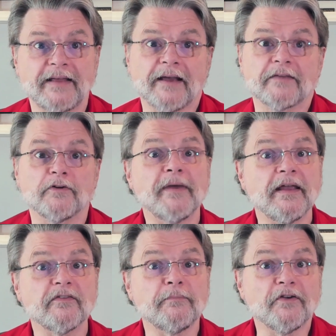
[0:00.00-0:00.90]
Heck, there
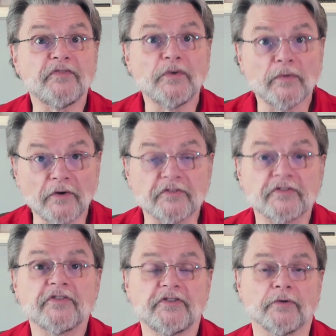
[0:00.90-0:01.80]
may even be a few of
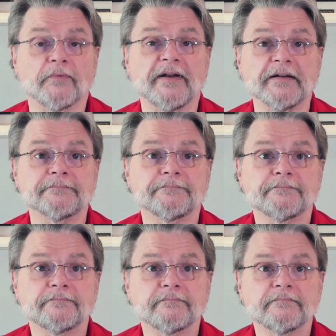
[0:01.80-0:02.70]
those still running.
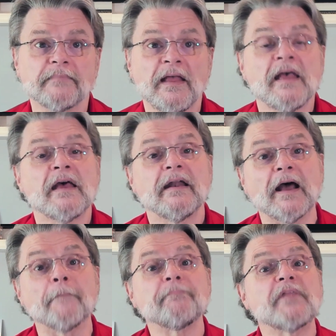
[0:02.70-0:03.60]

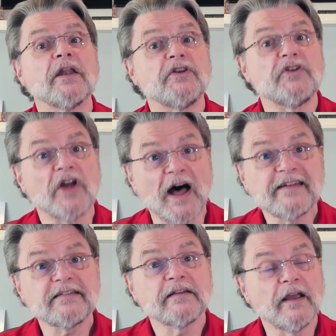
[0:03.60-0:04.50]
Now,
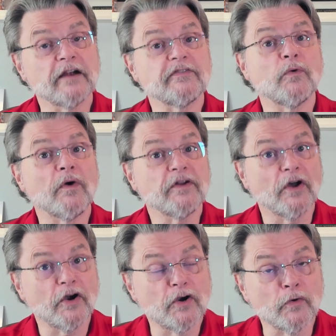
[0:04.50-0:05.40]
not everyone
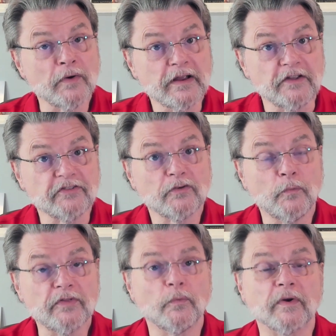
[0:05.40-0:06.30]
agrees
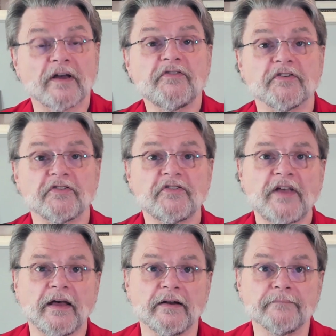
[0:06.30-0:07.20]
with what I've just
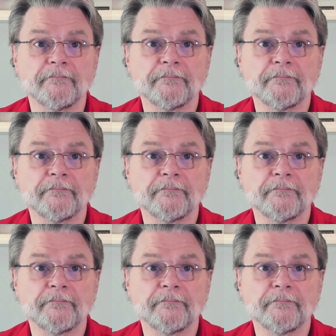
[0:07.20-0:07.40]
said.